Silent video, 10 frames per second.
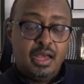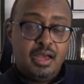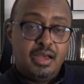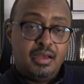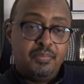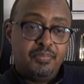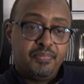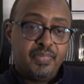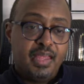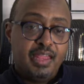
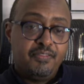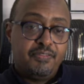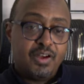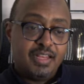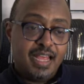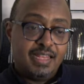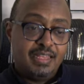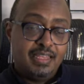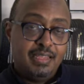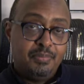and fought
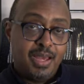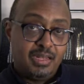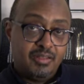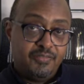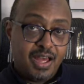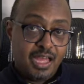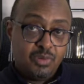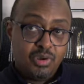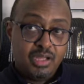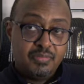at the Battle of
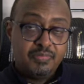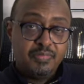Adwa,